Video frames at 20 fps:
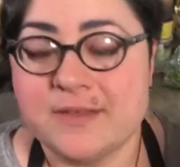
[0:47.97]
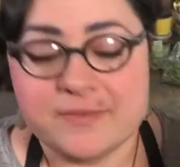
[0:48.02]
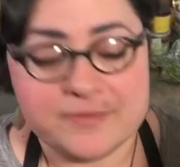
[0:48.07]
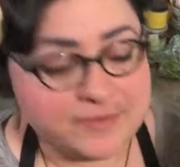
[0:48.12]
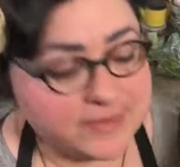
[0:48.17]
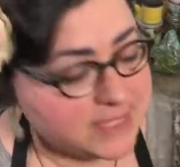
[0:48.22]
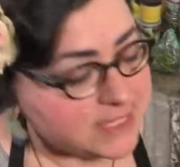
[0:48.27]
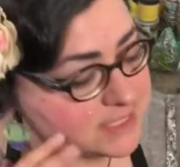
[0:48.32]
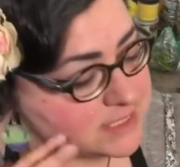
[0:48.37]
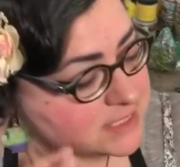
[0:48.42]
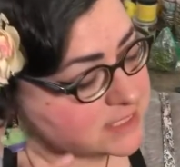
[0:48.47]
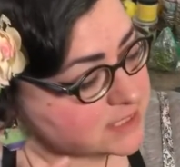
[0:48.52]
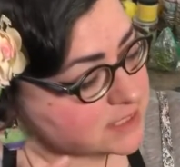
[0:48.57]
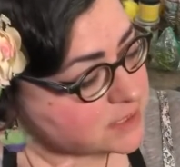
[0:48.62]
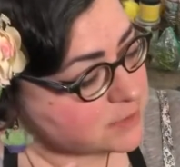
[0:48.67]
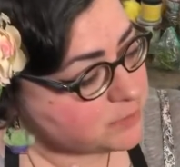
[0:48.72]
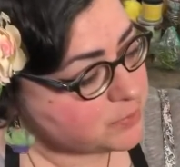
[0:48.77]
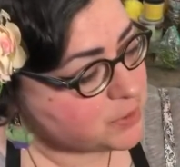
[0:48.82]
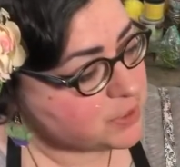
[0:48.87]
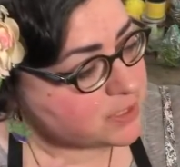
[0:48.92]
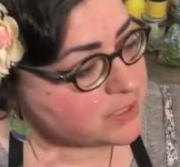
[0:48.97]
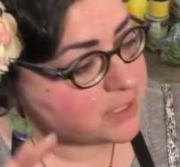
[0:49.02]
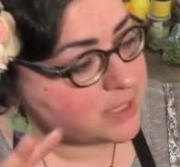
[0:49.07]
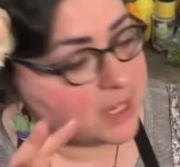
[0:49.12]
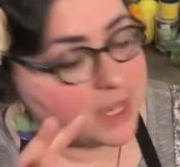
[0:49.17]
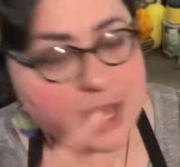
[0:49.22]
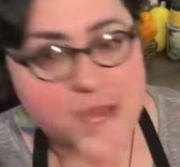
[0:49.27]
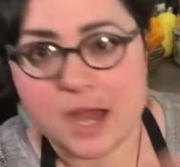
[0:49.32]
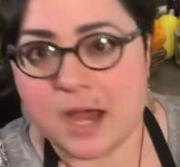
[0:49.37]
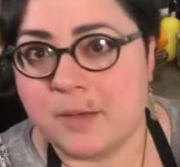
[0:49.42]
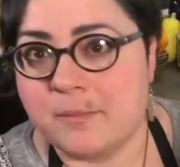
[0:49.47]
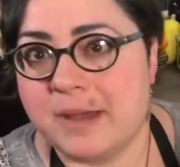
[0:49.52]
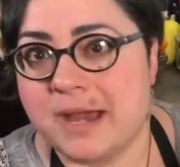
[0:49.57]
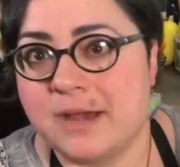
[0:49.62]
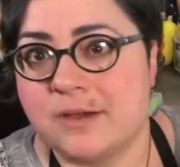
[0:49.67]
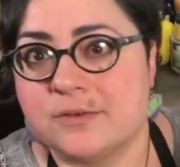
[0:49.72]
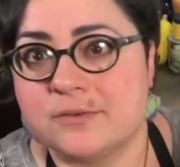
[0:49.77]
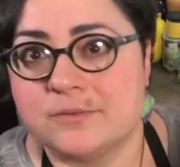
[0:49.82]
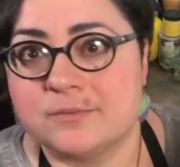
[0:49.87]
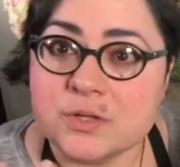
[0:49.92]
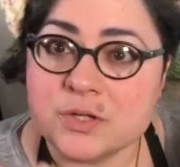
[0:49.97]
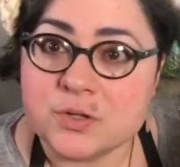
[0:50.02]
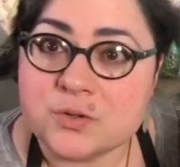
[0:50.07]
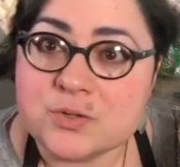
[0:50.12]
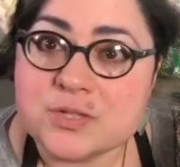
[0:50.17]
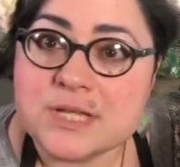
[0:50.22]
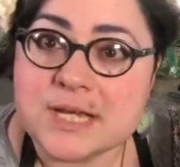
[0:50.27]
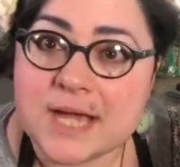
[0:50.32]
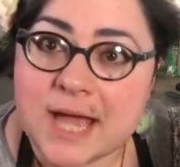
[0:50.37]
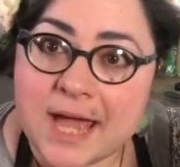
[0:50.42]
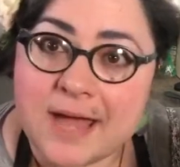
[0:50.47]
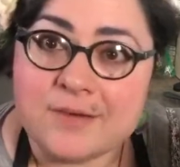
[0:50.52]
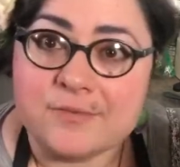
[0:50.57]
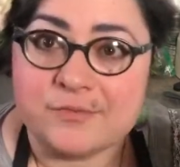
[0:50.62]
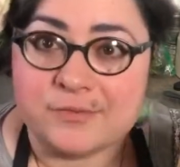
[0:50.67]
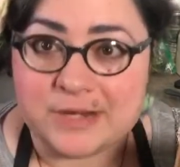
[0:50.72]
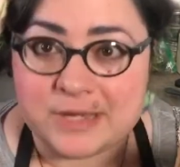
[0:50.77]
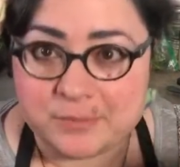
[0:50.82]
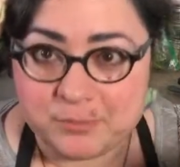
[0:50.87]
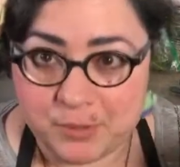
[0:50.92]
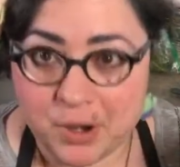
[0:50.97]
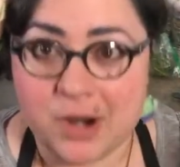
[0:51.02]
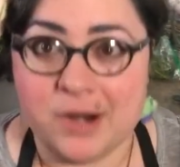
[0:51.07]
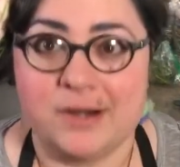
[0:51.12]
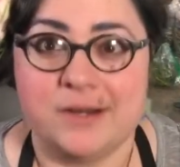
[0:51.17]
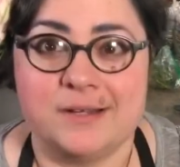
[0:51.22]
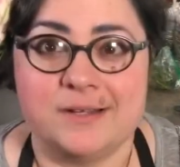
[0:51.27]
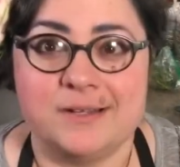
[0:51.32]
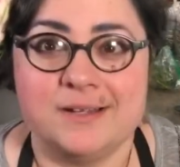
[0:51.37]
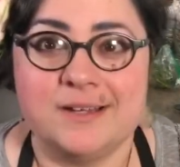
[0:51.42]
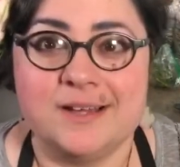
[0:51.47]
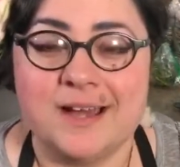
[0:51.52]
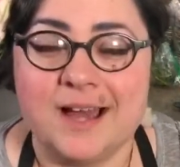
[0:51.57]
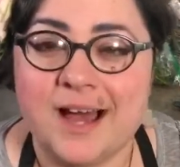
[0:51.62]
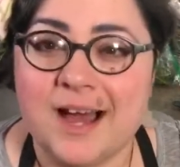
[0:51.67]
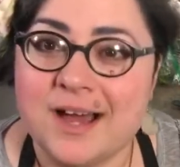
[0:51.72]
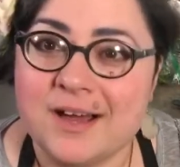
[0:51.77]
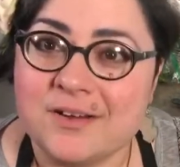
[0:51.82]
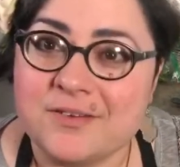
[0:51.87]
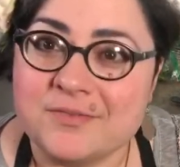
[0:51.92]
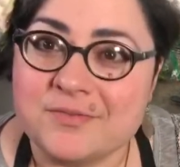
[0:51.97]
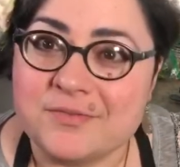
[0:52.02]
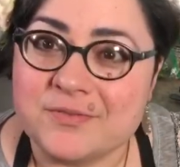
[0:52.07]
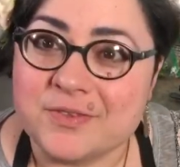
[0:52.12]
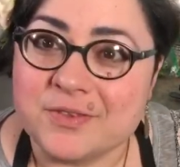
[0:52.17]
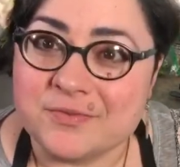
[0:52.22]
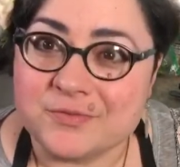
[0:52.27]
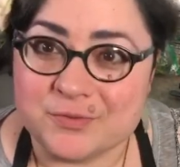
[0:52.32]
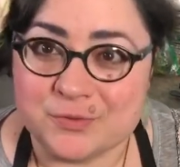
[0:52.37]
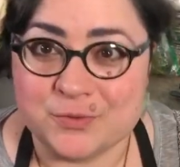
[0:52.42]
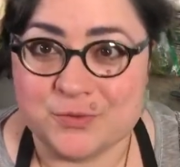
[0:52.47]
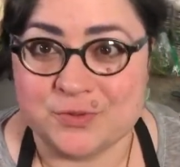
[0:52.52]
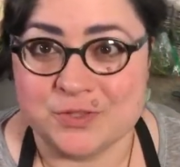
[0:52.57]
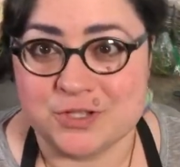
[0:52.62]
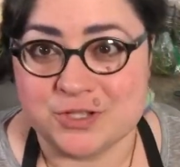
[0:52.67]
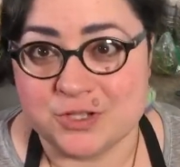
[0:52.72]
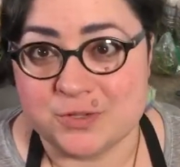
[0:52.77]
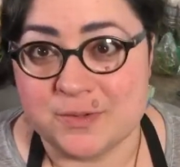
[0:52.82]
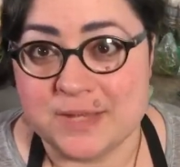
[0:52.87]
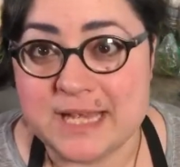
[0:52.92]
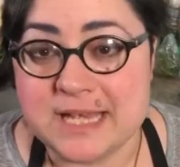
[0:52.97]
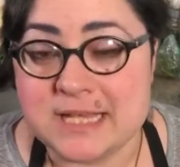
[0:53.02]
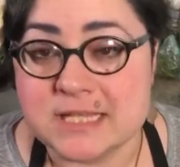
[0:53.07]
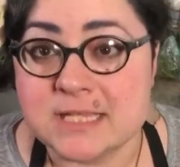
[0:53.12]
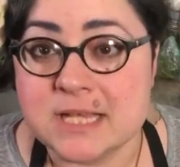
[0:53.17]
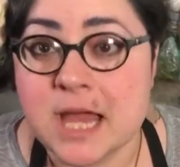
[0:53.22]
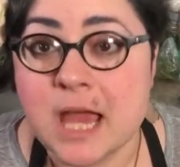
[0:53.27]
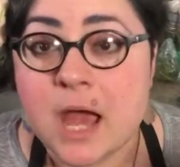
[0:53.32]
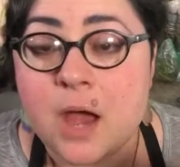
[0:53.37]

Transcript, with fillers: This is the book about using every part of the food that you eat.